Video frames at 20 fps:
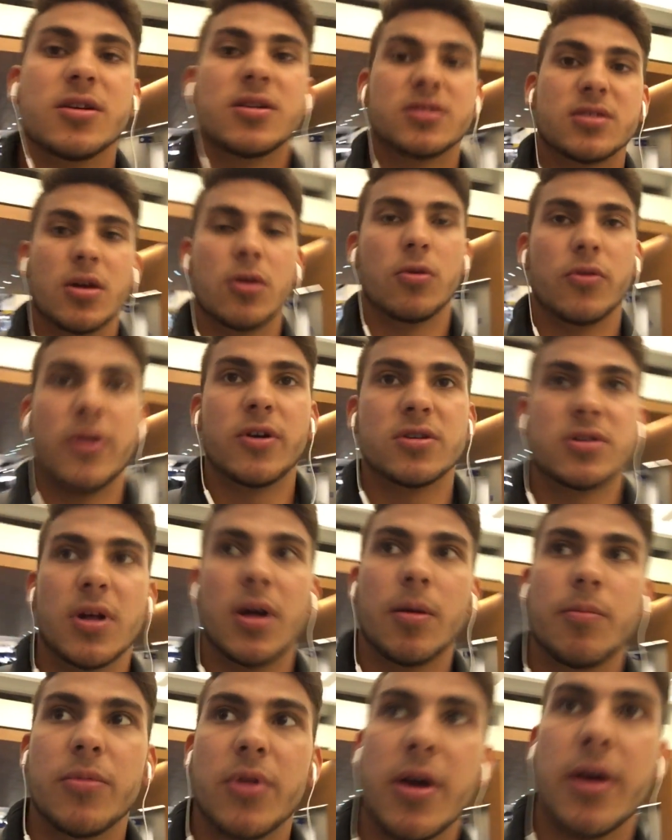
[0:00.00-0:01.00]
So there's the
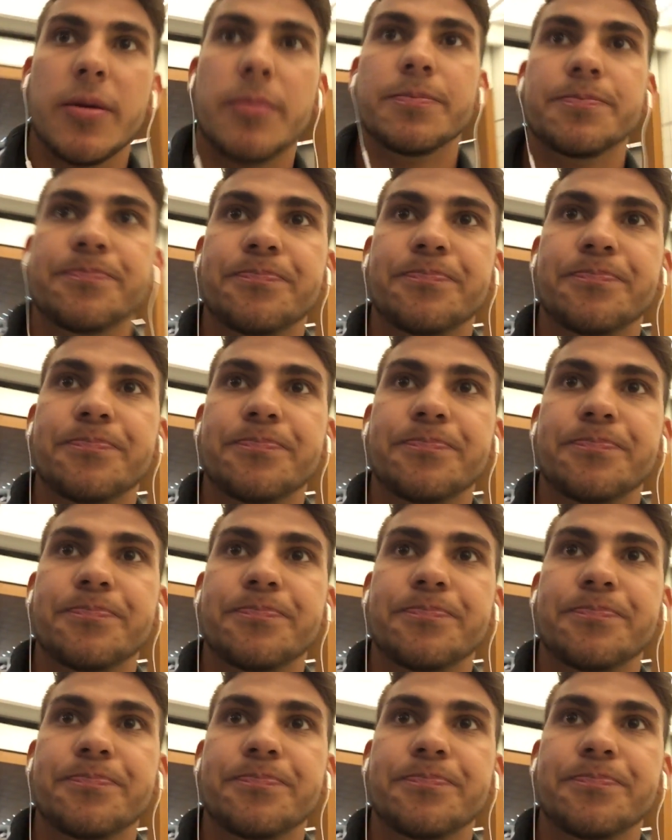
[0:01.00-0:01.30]
update.